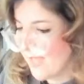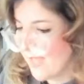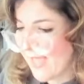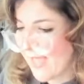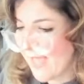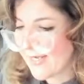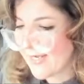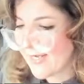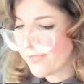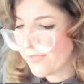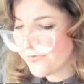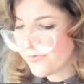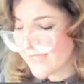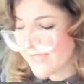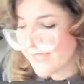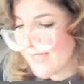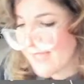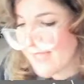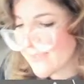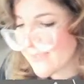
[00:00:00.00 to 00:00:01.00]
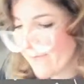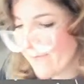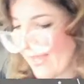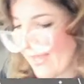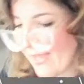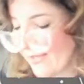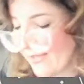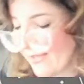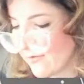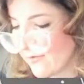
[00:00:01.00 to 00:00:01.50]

And I use that to paint